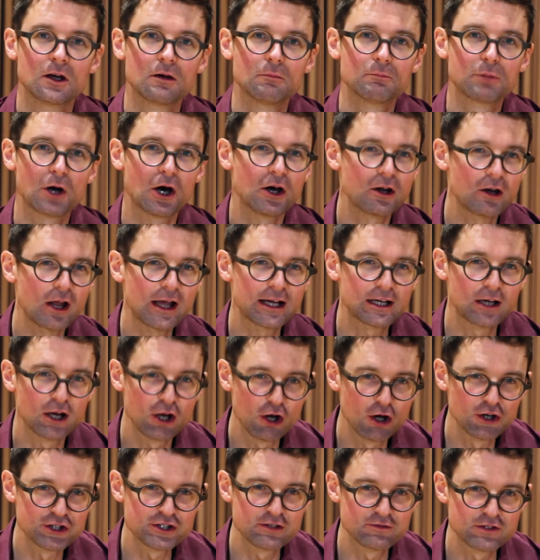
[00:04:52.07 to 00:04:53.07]
But unlike a
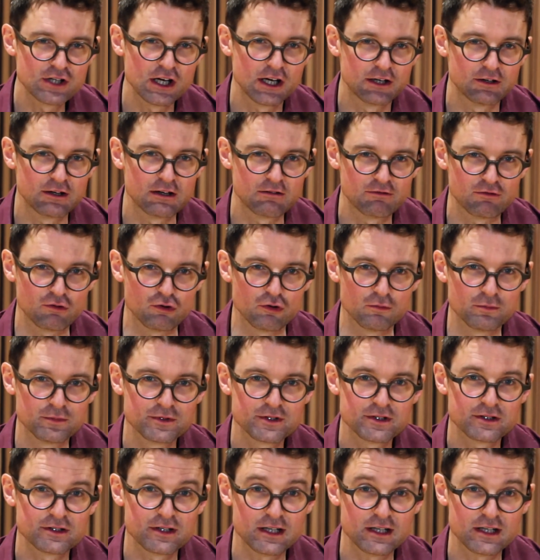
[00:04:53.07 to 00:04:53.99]
lot of ternary forms,